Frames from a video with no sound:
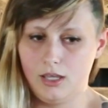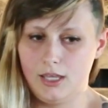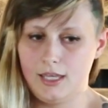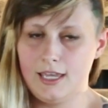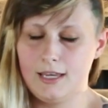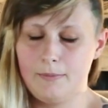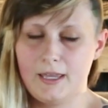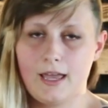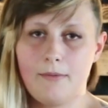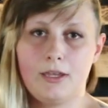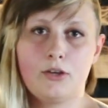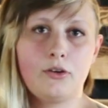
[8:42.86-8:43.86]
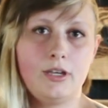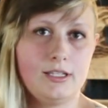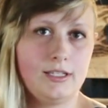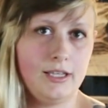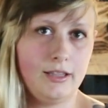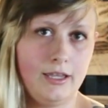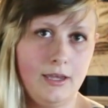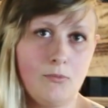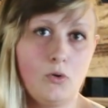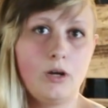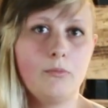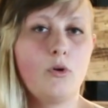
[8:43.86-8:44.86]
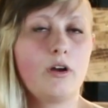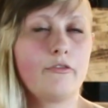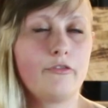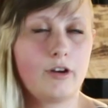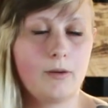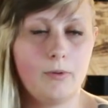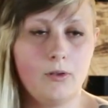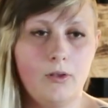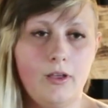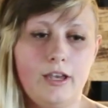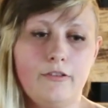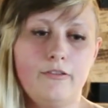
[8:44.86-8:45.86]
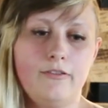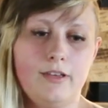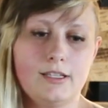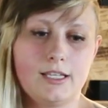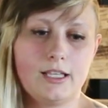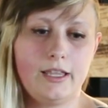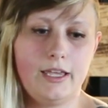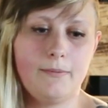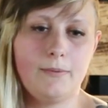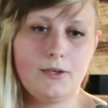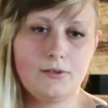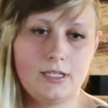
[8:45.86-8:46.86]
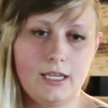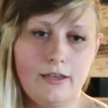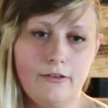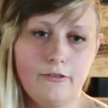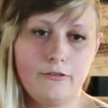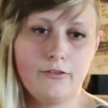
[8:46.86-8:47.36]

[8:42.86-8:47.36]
he had become increasingly more and more verbal and physically abusive.